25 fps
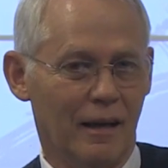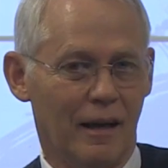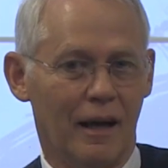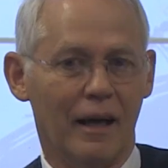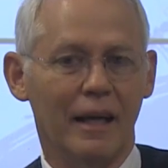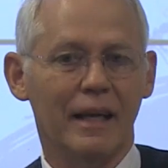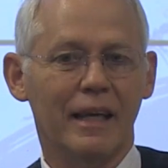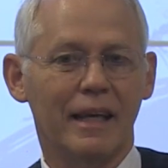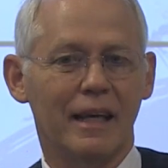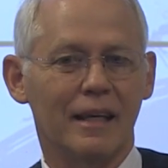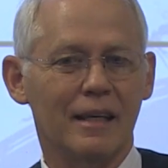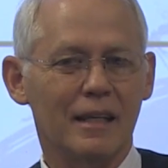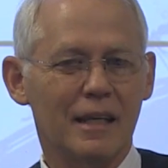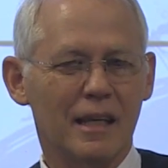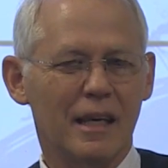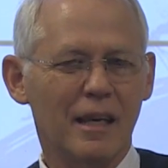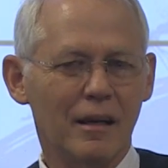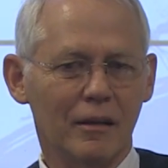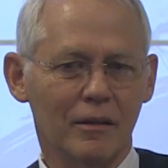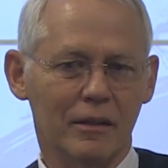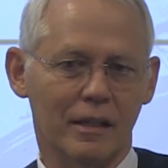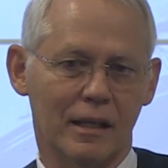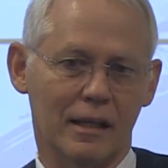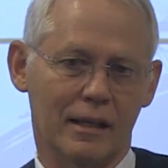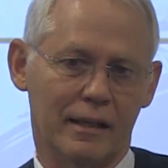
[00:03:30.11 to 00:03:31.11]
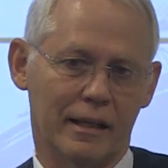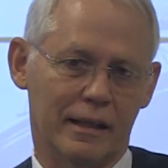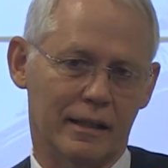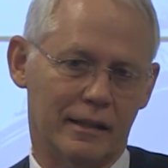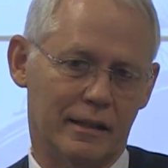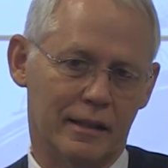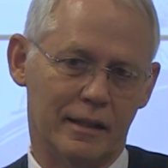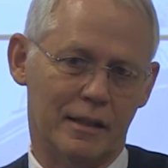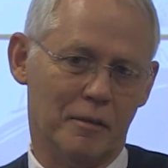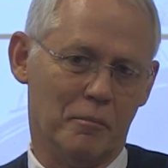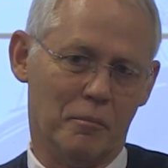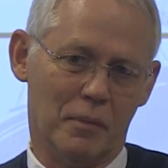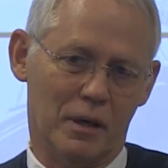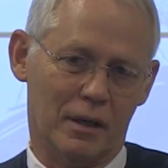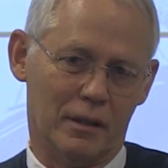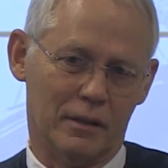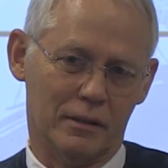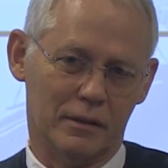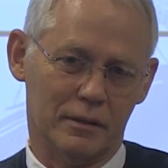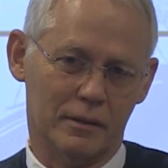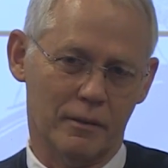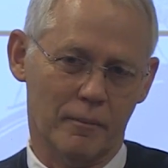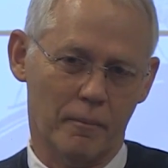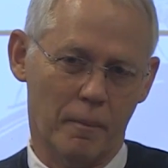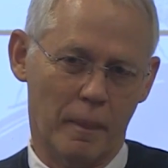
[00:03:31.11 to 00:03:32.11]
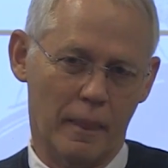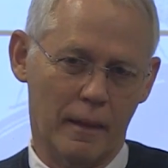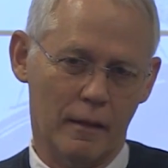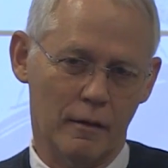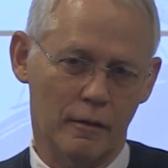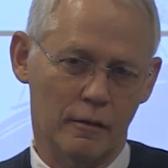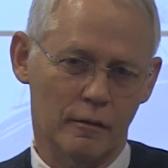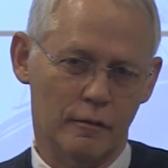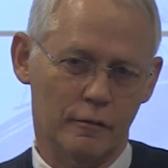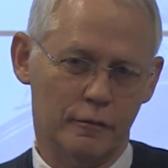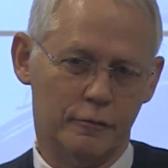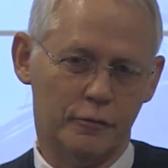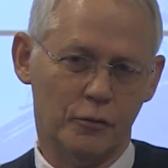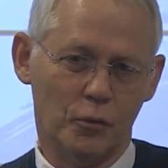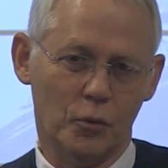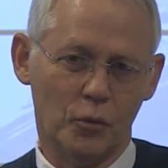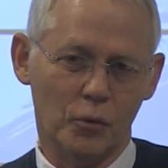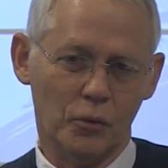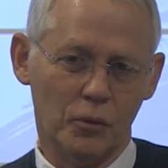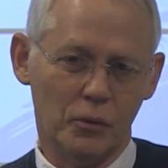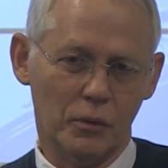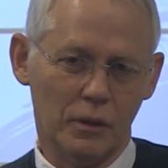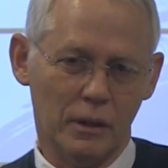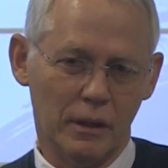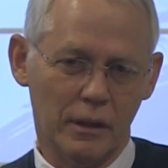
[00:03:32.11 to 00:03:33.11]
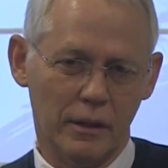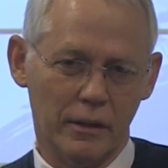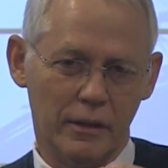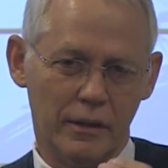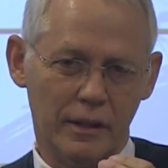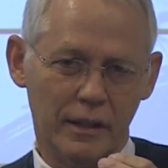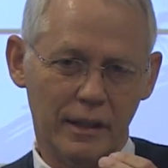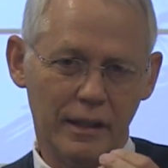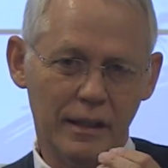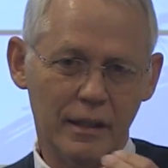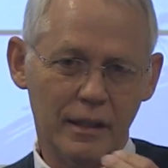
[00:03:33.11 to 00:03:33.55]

I can calculate the demand for the